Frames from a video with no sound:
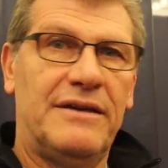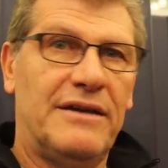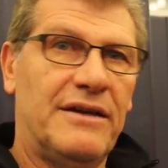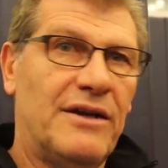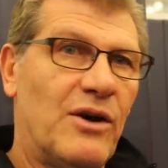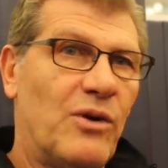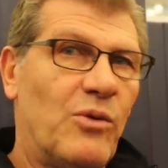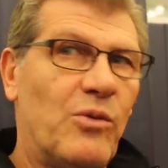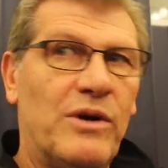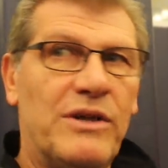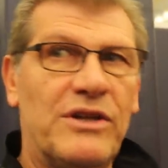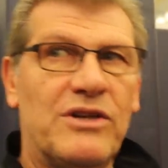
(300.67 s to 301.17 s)
you
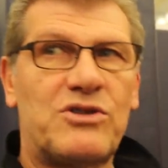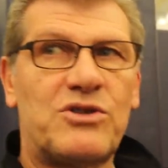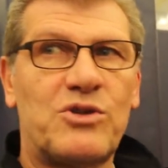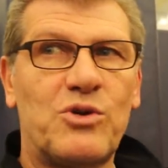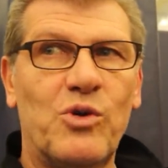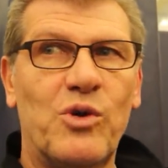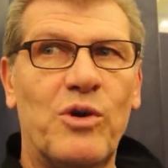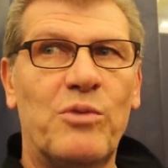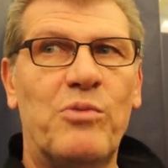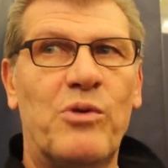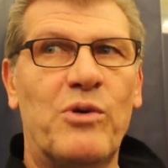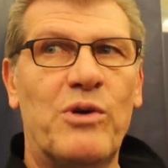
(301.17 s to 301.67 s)
know, when the
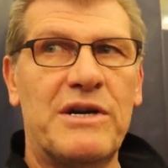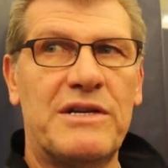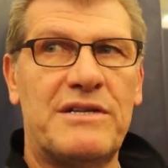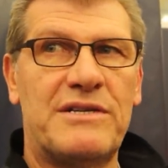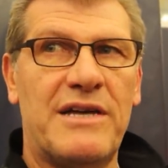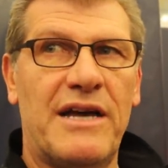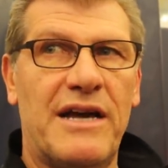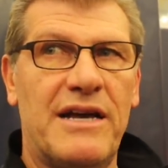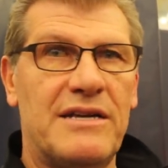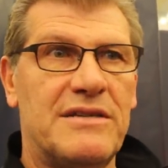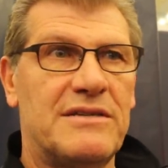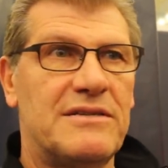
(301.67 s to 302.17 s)
scoreboard
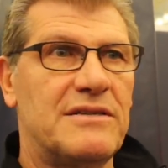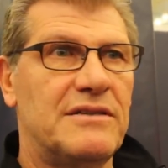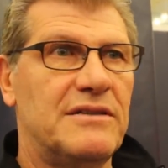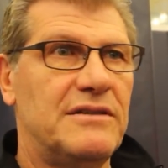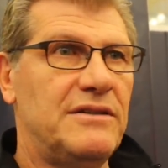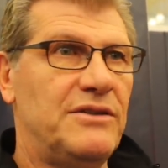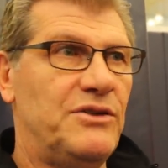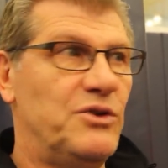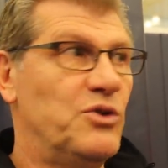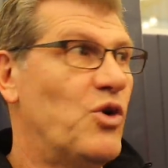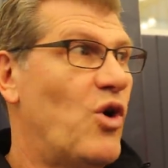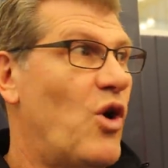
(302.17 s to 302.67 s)
says
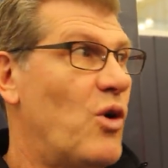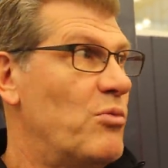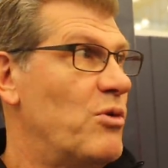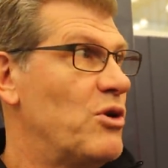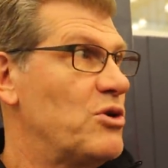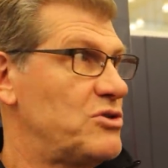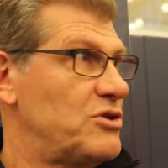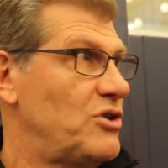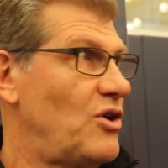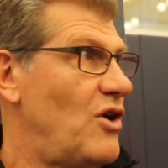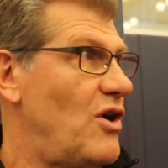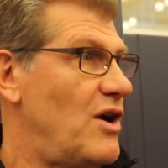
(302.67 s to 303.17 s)
you
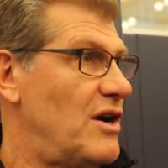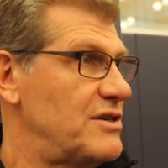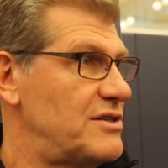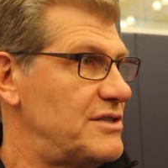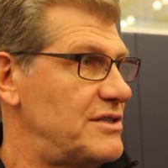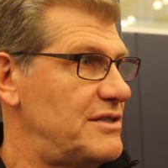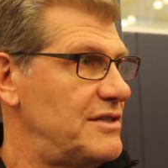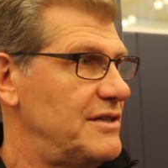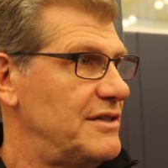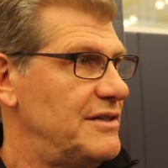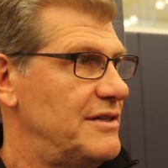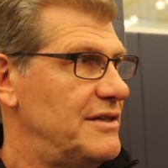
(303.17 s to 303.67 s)
almost
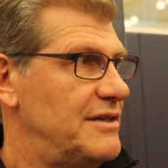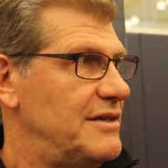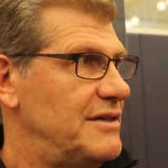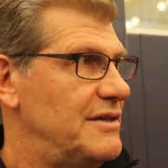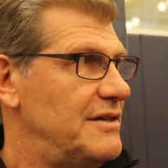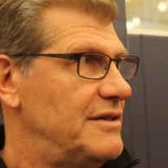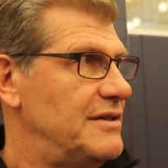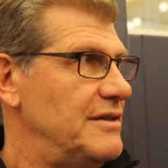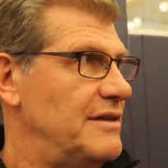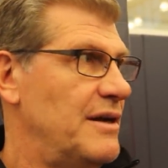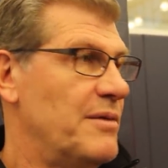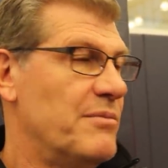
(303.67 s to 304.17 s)
lost,
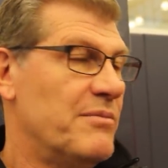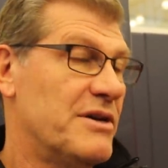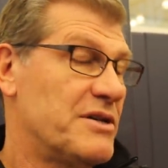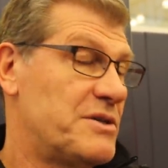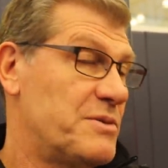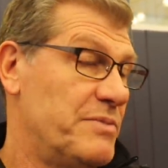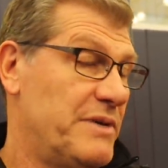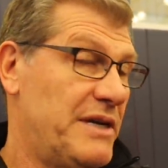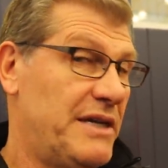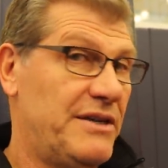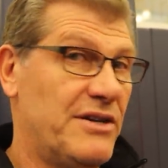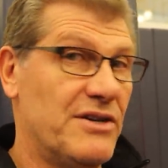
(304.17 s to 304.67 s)
that
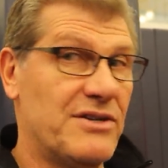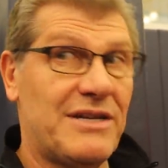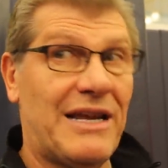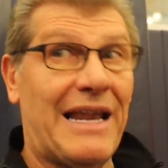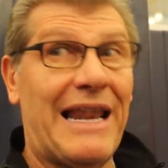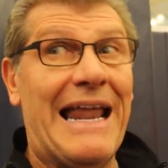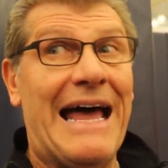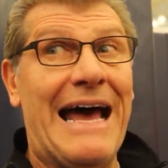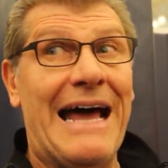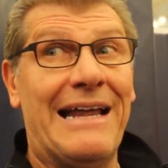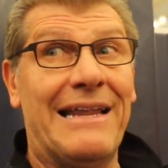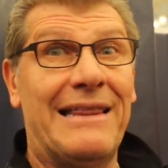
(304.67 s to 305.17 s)
must mean there's a
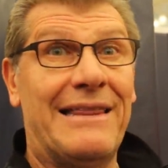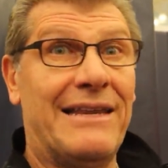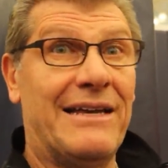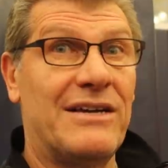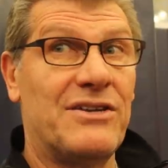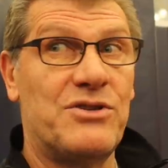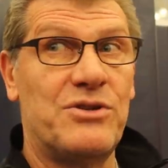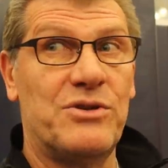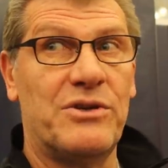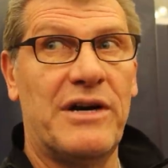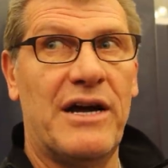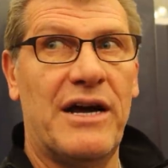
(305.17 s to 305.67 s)
lot of
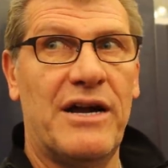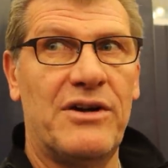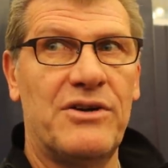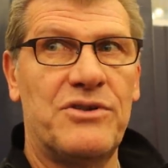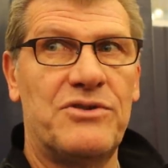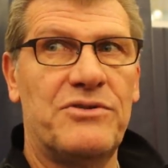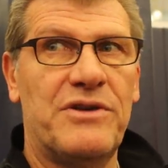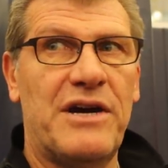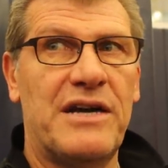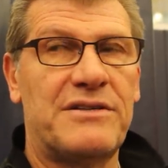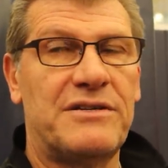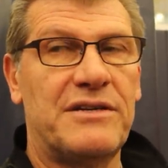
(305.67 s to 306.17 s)
things you got to
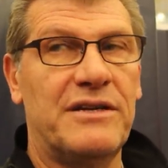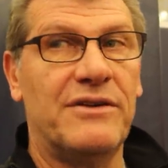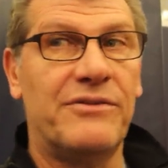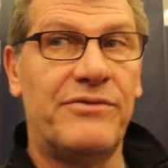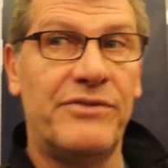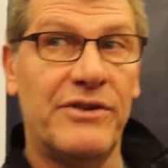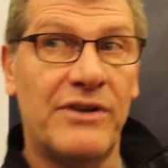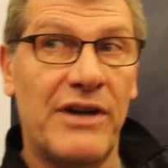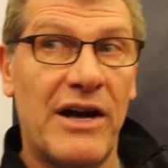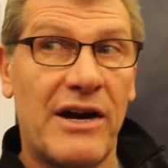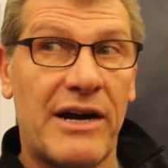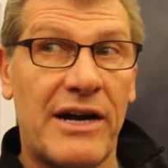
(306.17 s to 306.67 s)
address. And if
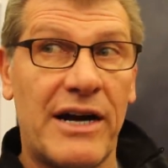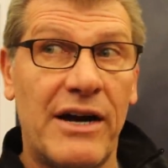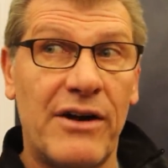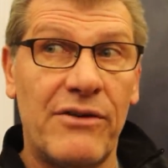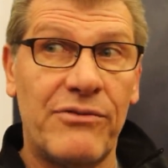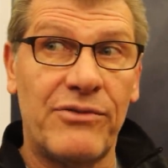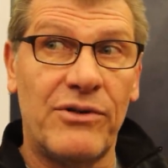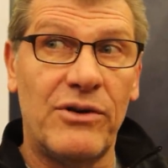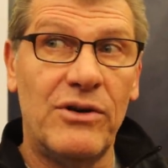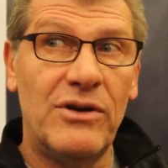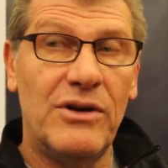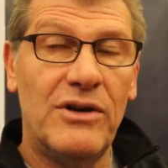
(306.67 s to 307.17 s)
you're not
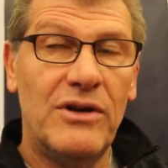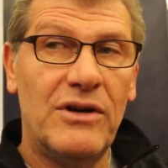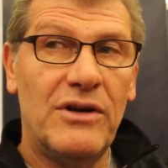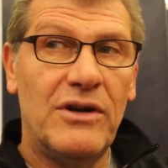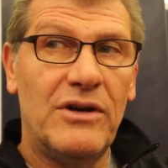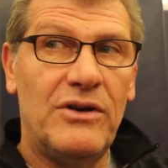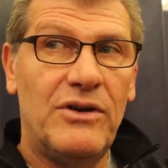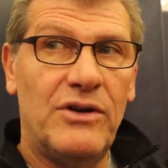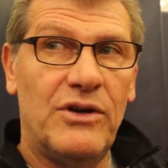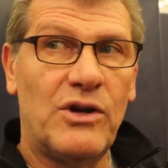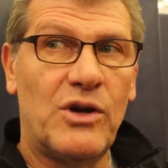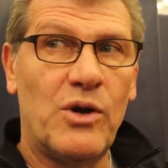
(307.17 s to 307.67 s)
careful,
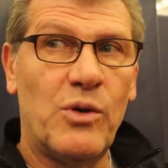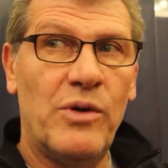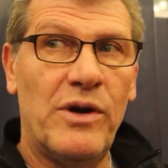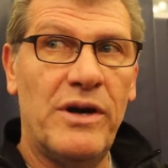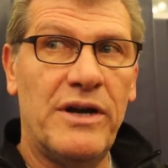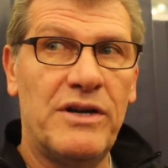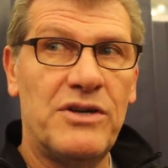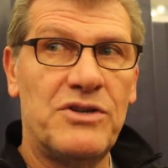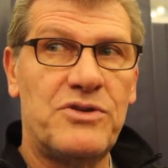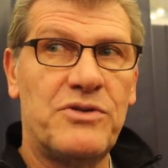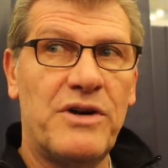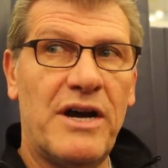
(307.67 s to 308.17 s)
you go
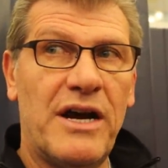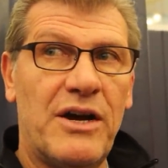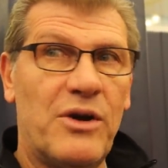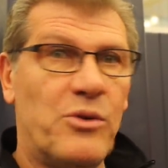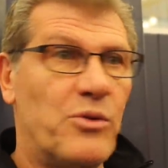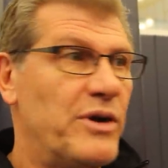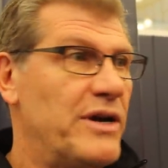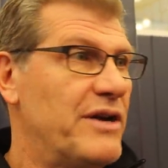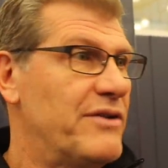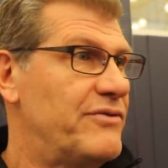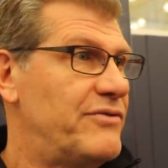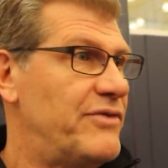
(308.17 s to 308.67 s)
in and try to
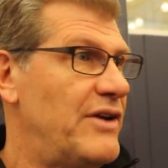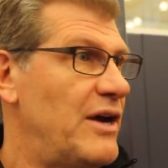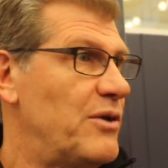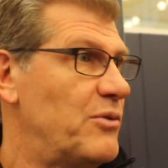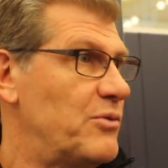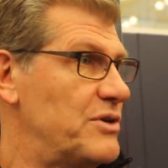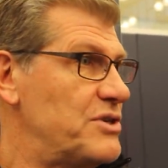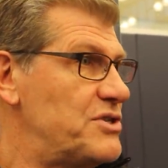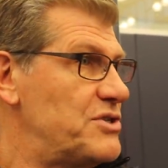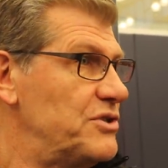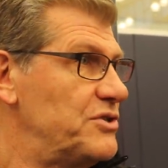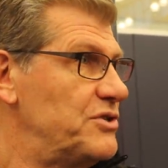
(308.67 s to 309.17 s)
reinvent
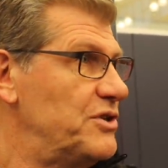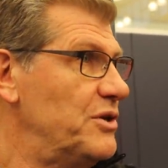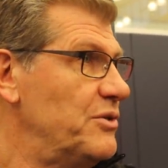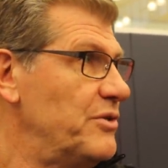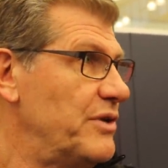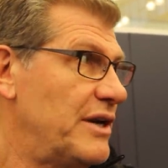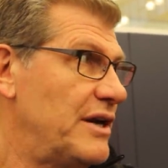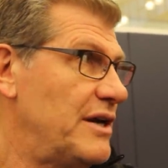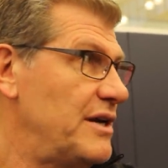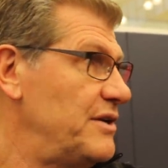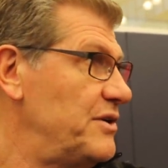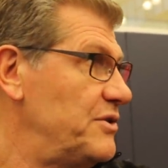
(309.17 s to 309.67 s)
what you're
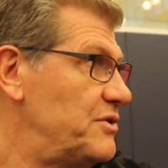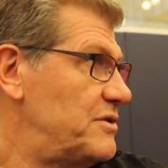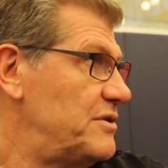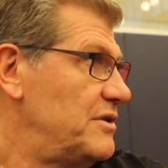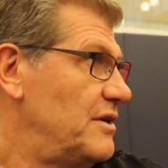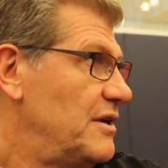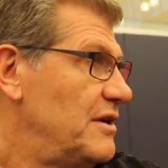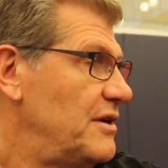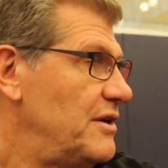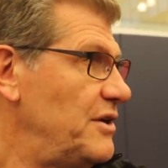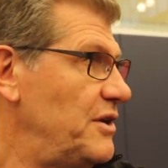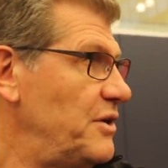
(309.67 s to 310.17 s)
doing and you,
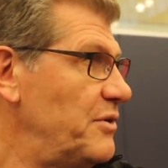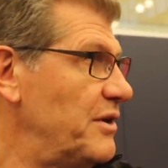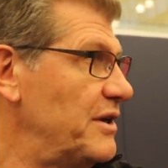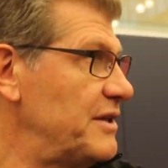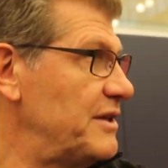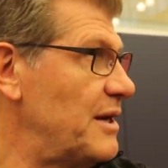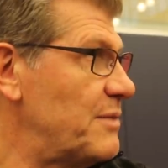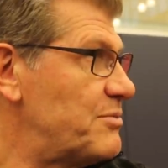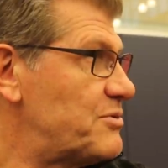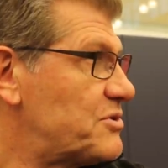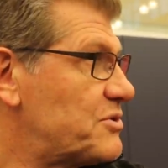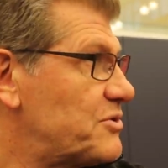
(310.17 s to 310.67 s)
you
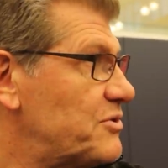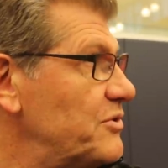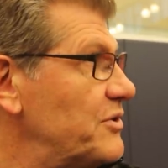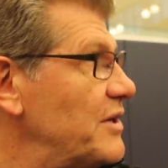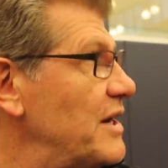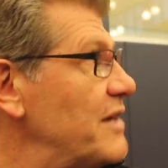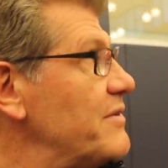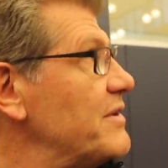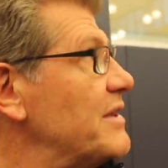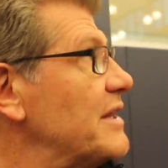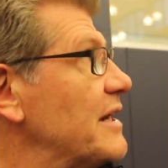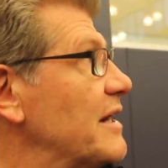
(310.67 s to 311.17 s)
end up
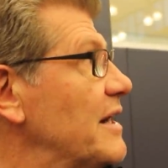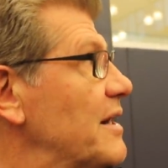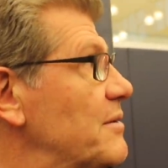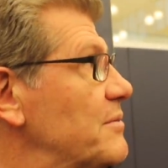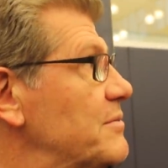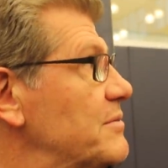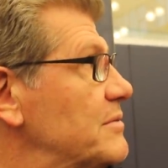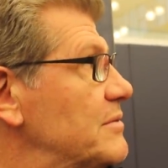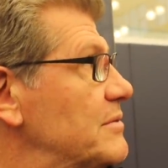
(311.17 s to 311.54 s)
screwing everything up.